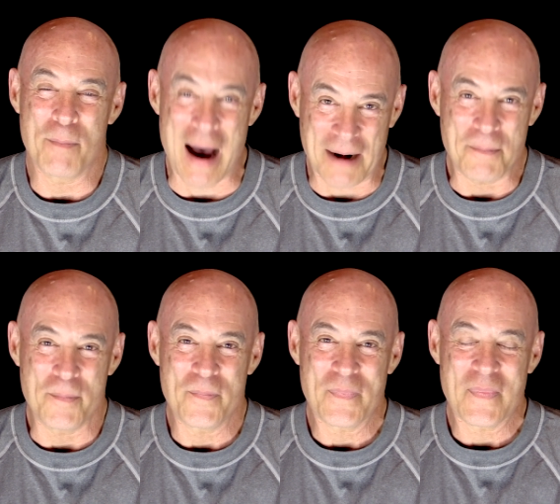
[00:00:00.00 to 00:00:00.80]
But
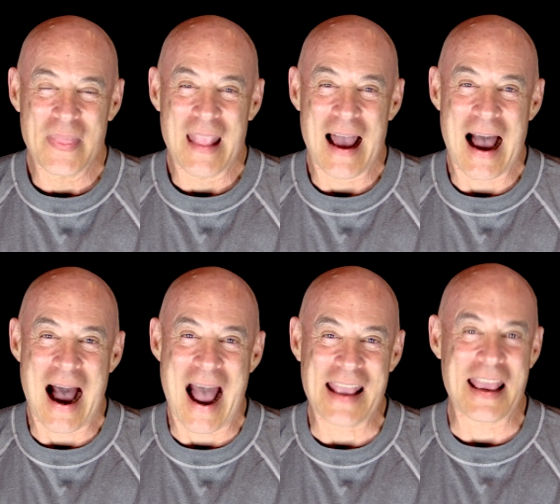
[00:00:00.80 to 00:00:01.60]

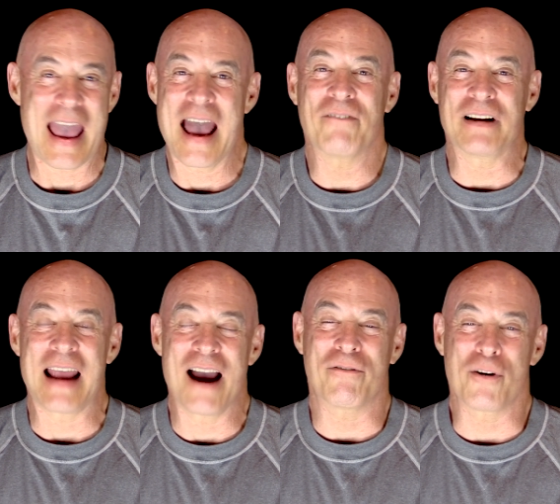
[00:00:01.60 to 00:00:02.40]
I
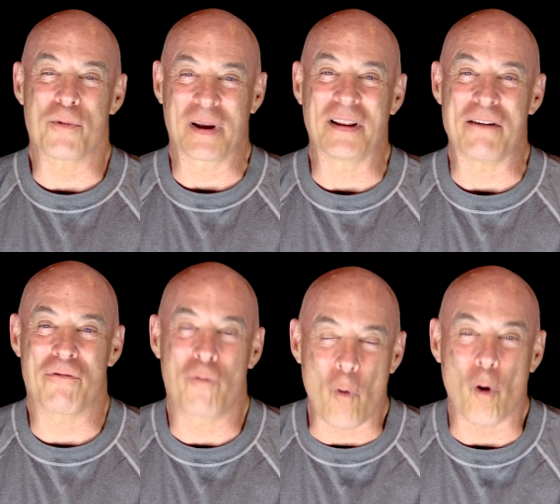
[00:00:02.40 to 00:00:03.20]
haven't ever really
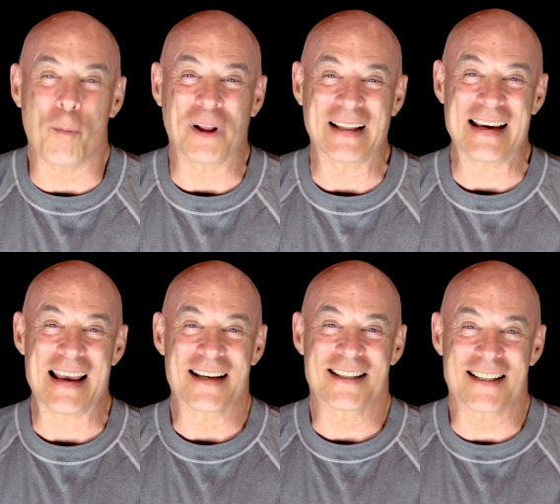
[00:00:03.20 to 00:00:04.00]

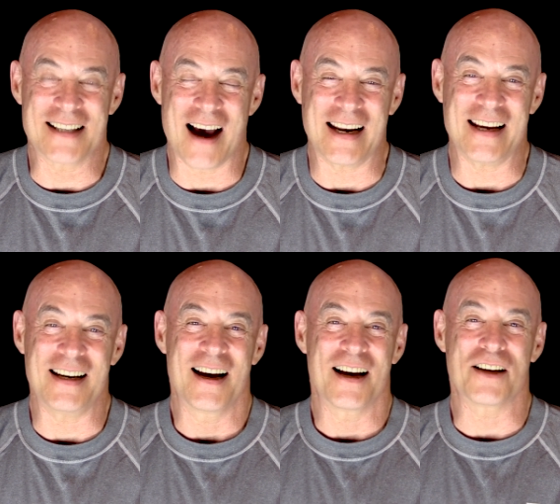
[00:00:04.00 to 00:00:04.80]
formally
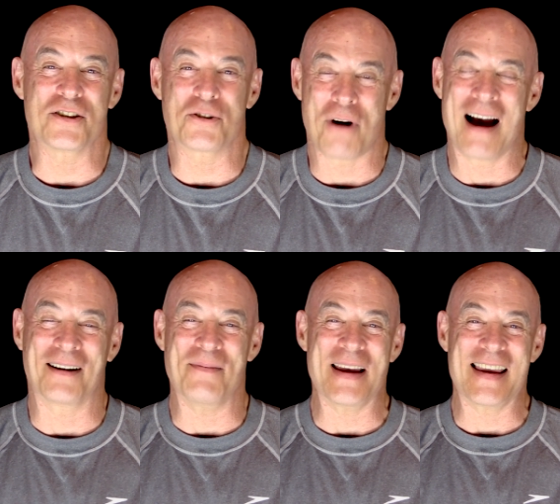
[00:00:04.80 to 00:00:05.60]
studied
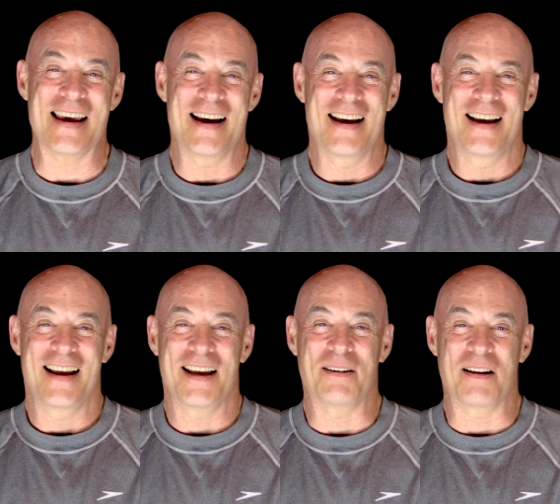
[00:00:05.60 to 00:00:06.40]
astronomy
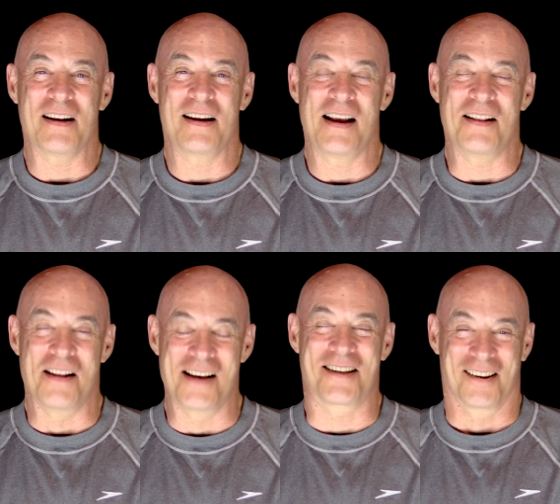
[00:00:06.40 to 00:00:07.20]
in
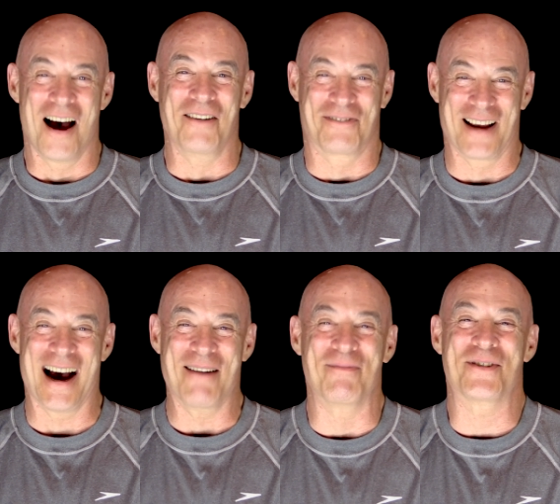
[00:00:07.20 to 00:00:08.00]
in this
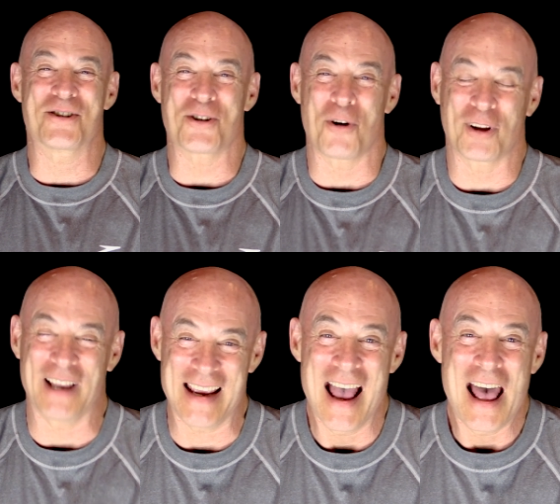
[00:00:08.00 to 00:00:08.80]
lifetime,
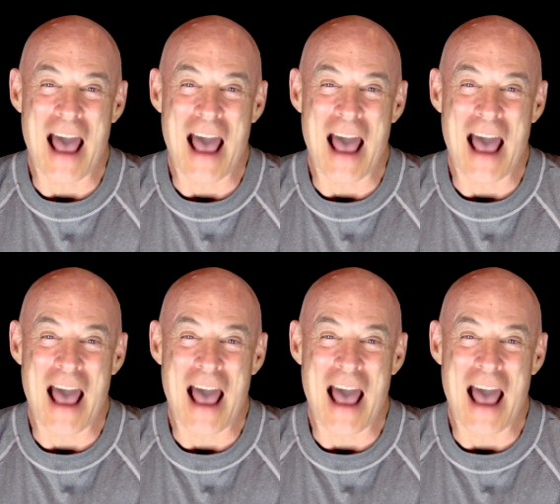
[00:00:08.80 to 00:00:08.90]
surely.